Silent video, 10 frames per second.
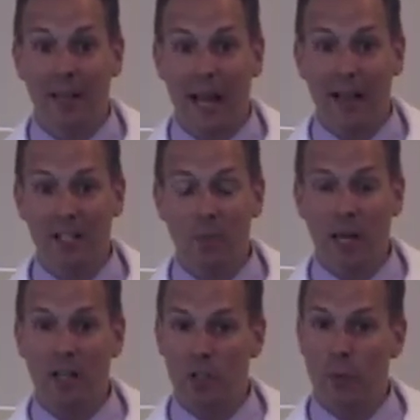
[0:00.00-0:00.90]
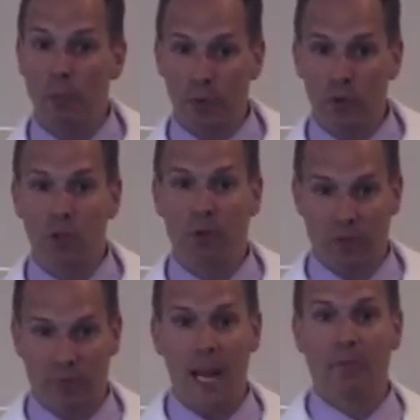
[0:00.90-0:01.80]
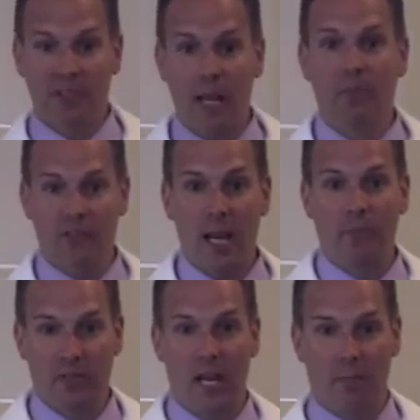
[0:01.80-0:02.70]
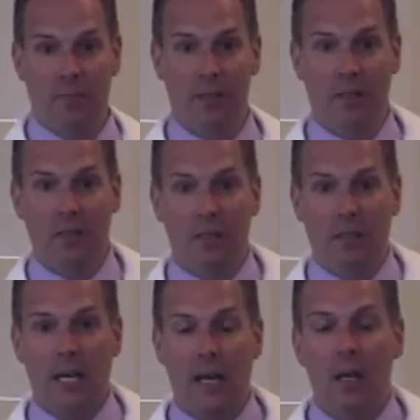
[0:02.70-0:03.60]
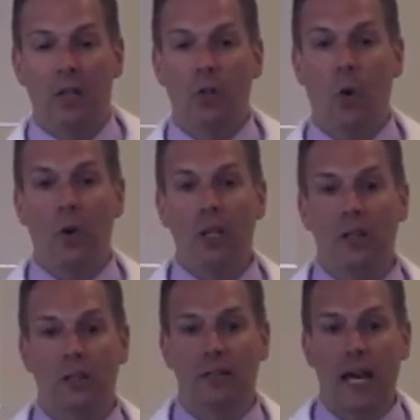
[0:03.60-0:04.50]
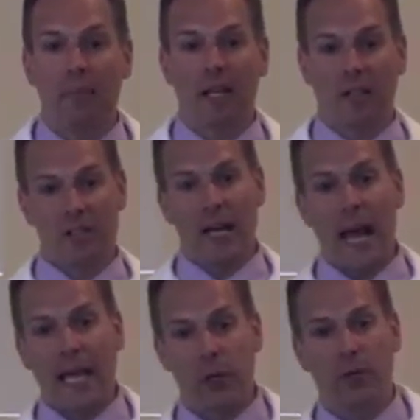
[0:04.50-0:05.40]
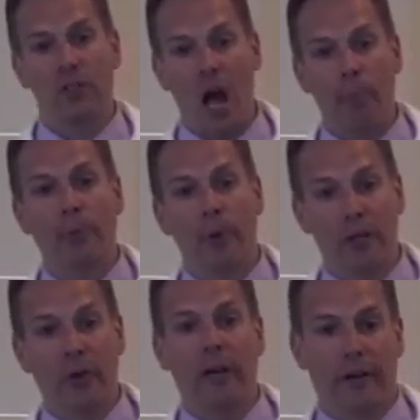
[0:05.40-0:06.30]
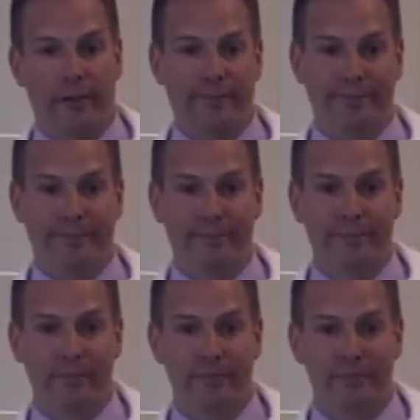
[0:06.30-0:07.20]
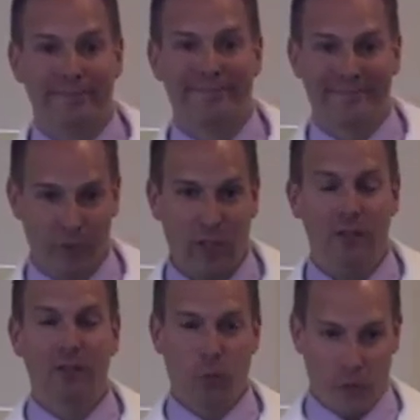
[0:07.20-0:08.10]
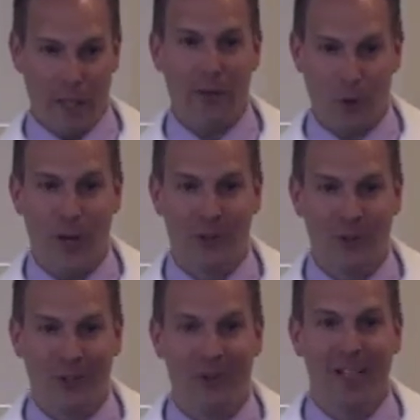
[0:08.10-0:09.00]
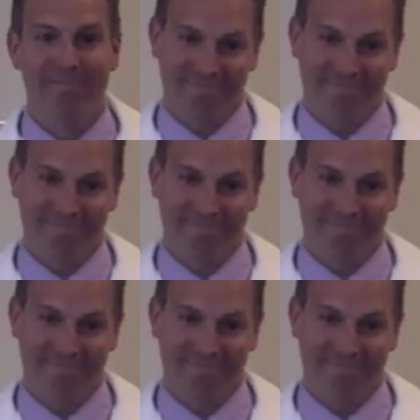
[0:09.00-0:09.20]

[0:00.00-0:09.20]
Yeah, and it's reproducible from time to time to time to time. Yeah, the only time that is not accurate is operator error. But we're not quite doing it right.